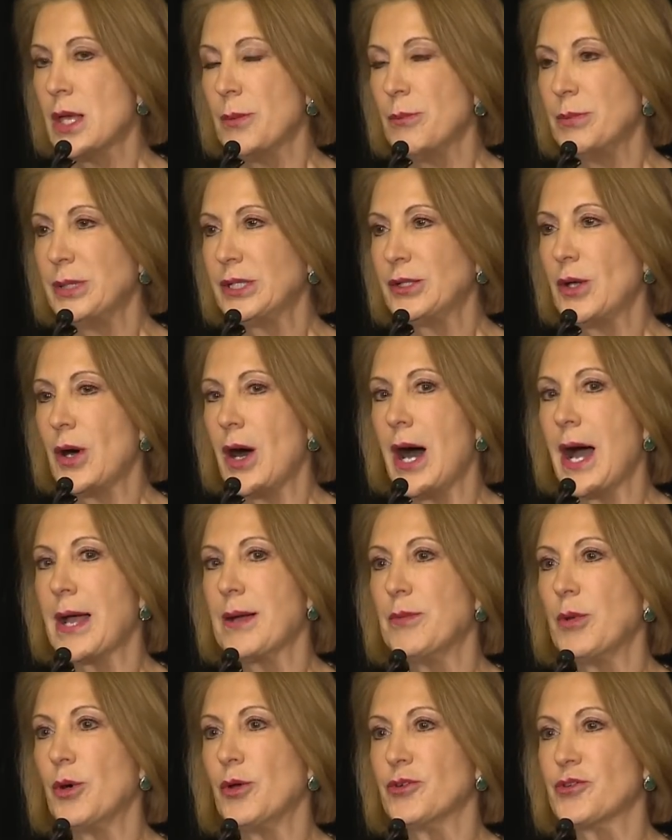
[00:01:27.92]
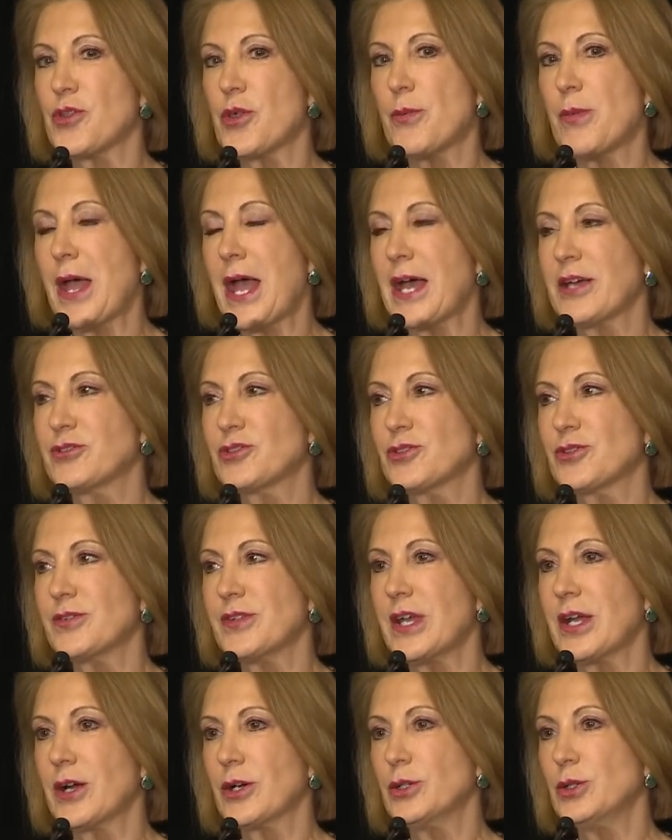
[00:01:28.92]
Bill Hybels, the pastor
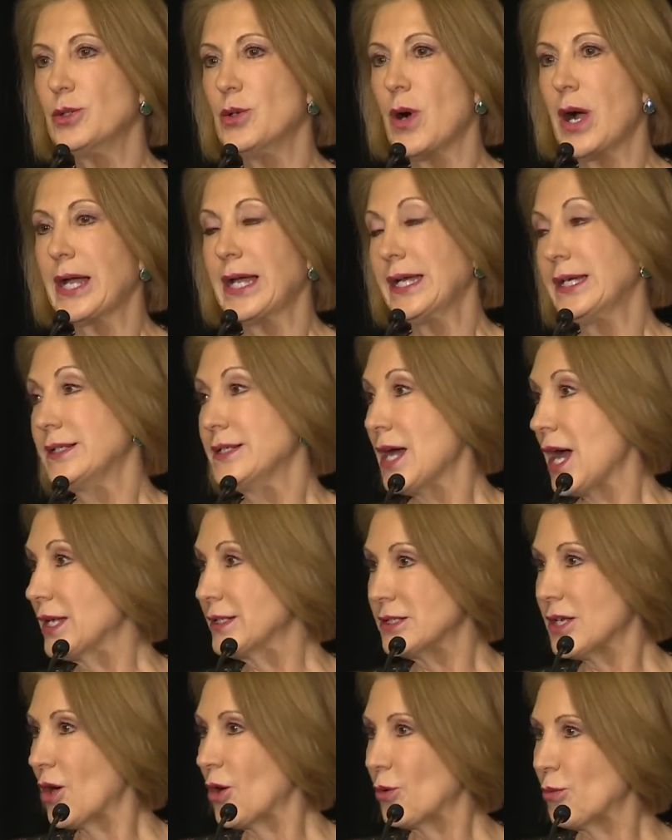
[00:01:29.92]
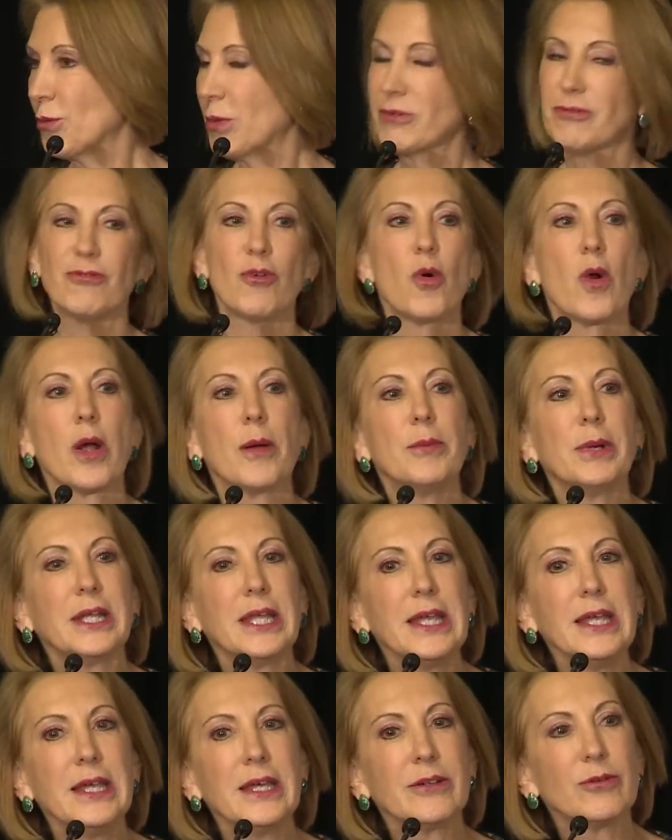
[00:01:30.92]
there, who I had not known before, but
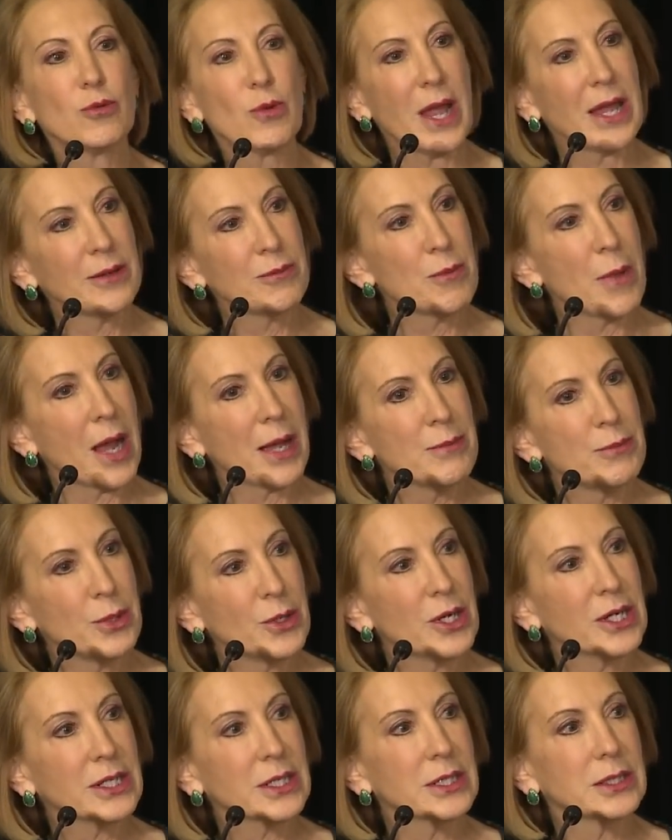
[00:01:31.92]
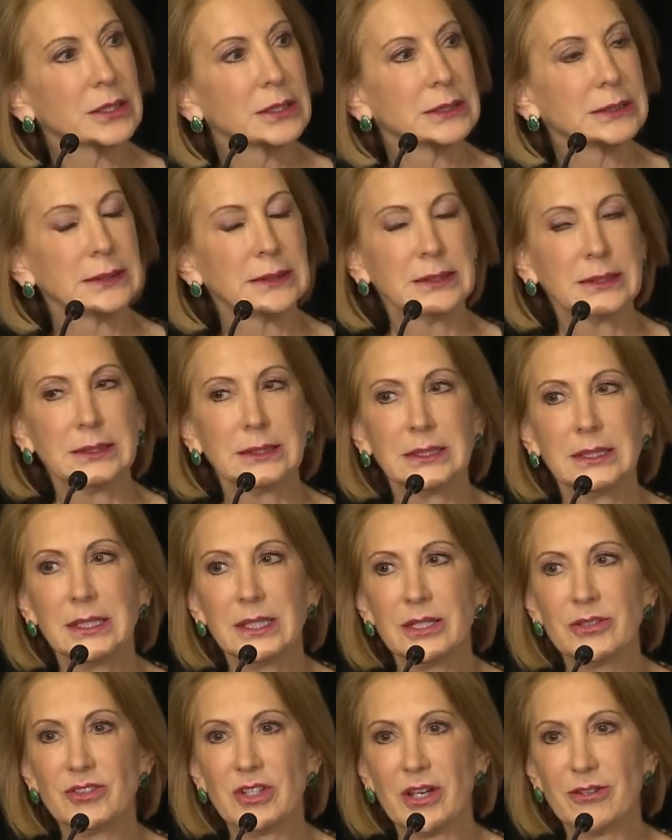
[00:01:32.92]
he had read my book,
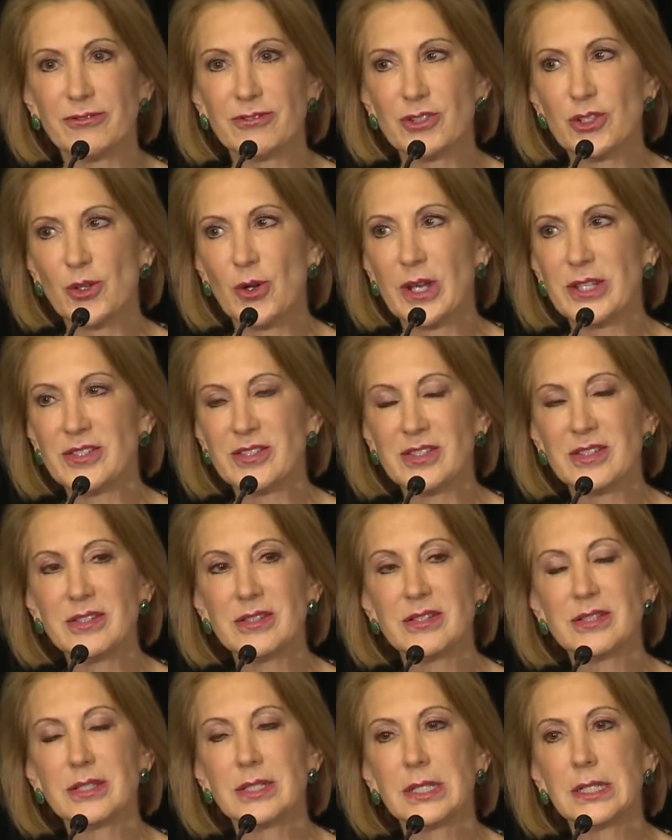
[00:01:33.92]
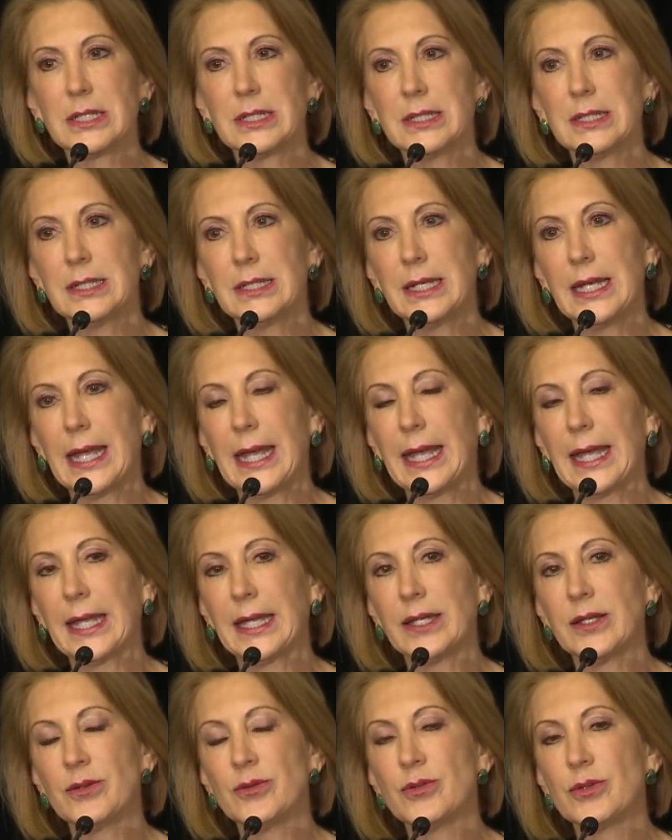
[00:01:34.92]
Tough Choices,
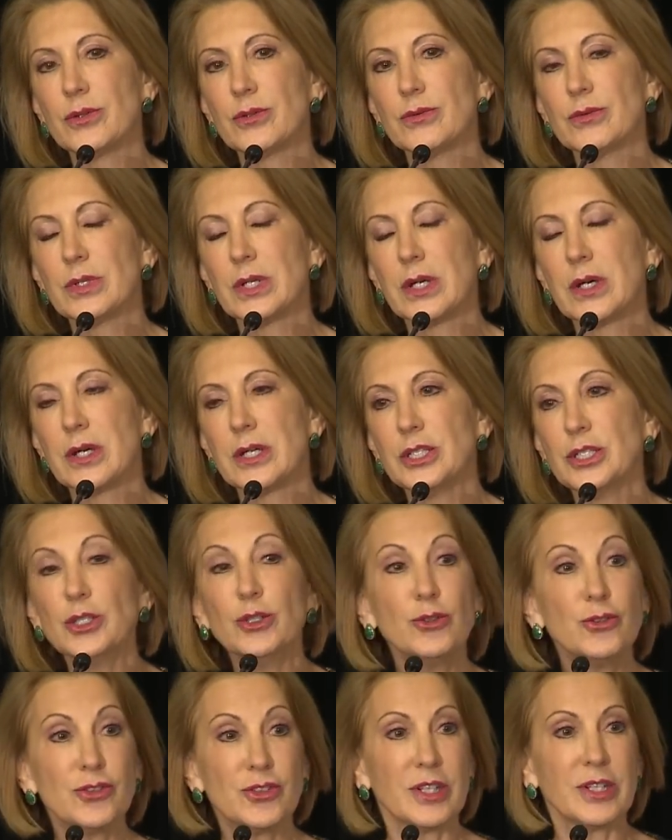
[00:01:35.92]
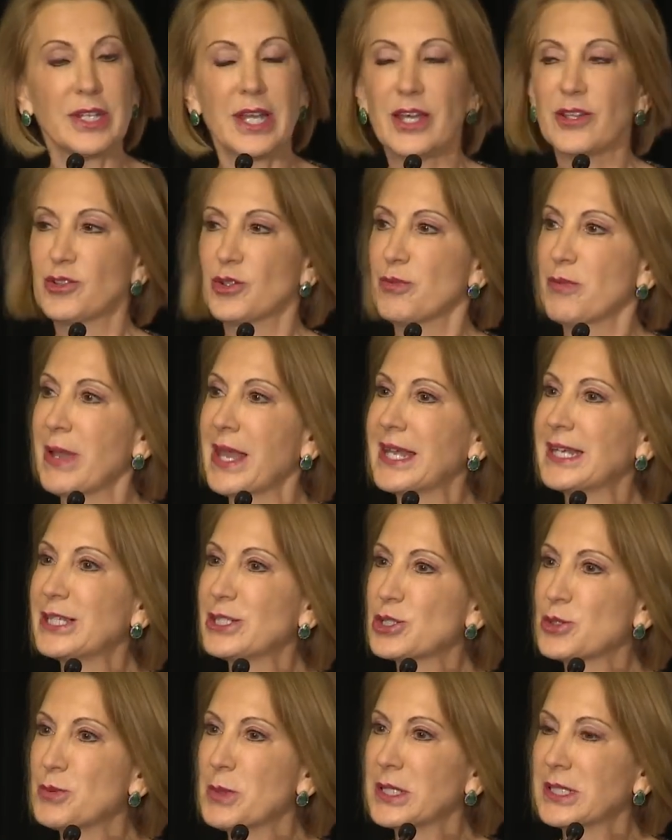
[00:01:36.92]
and used it as a
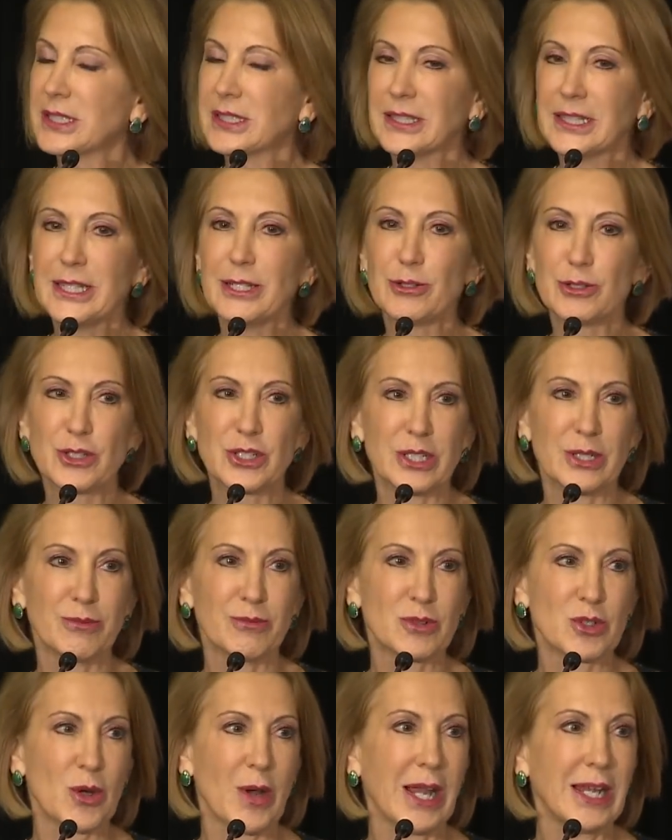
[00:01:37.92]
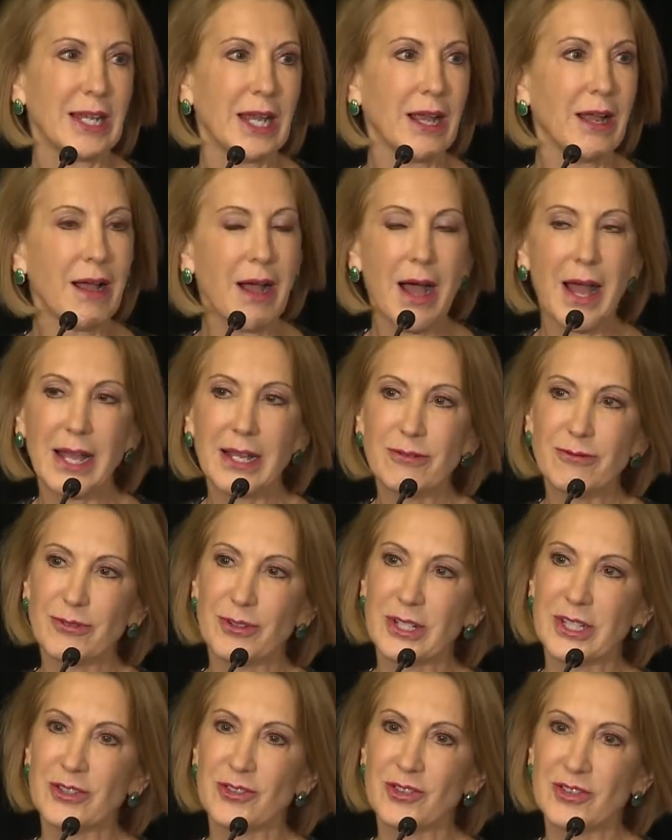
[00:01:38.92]
management and leadership training guide
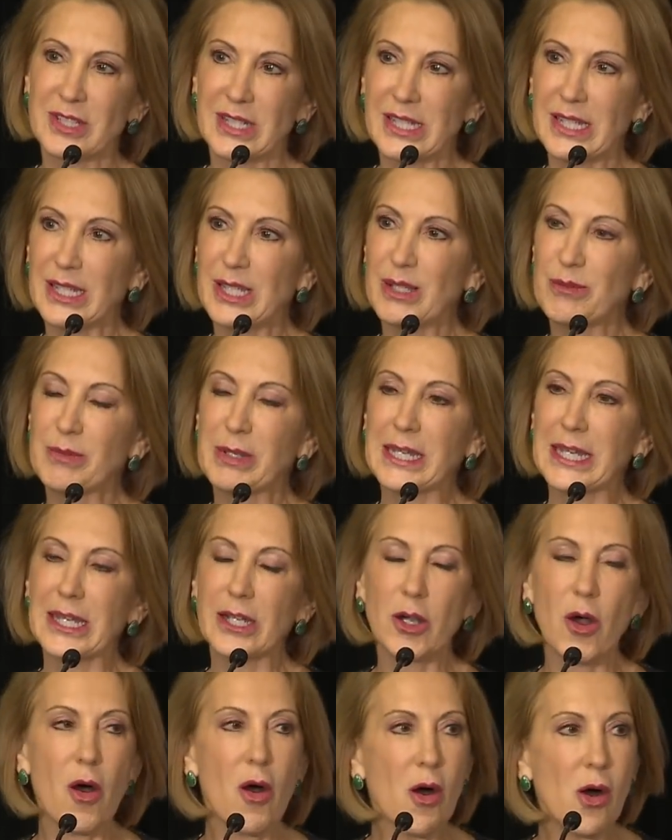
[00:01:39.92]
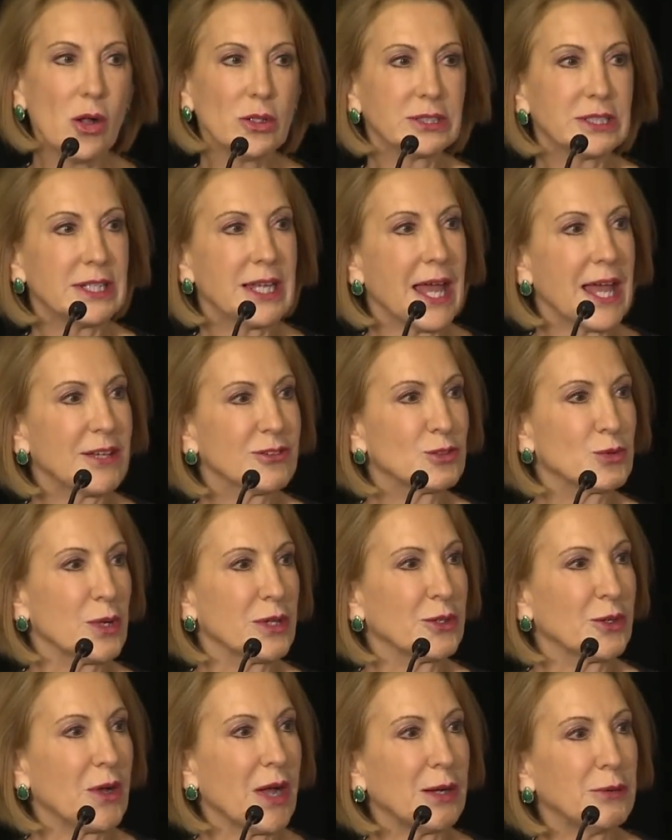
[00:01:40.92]
for his team, and he called and asked
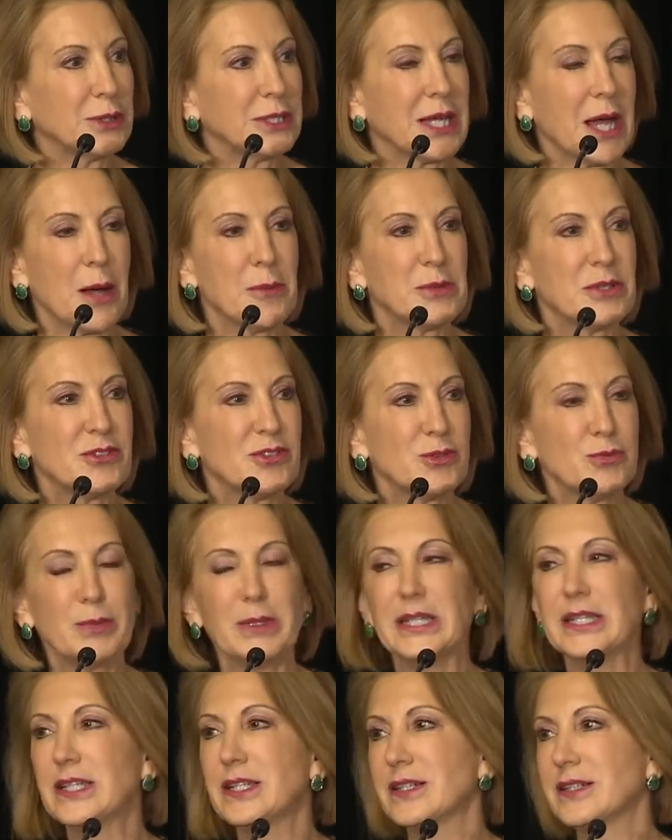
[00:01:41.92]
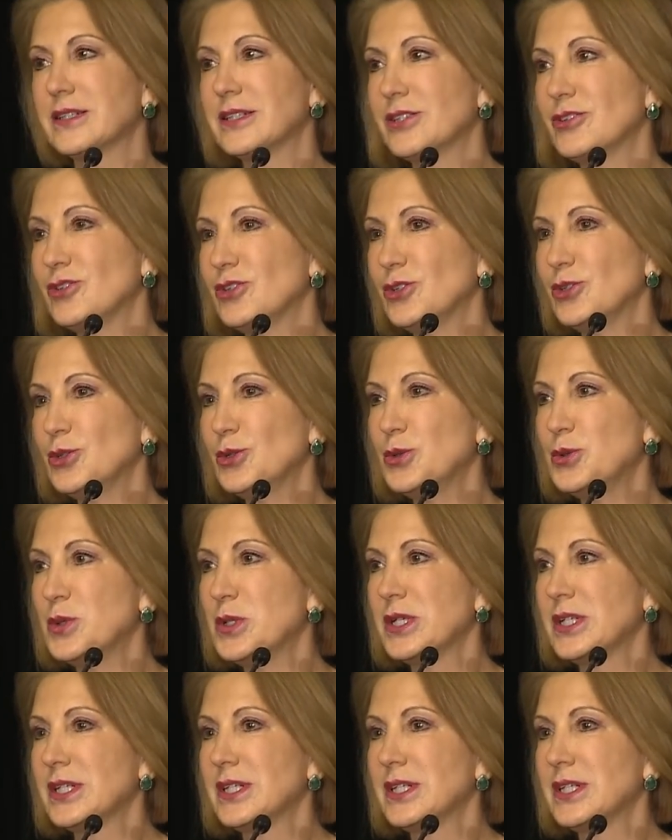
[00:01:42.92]
whether I would come and speak to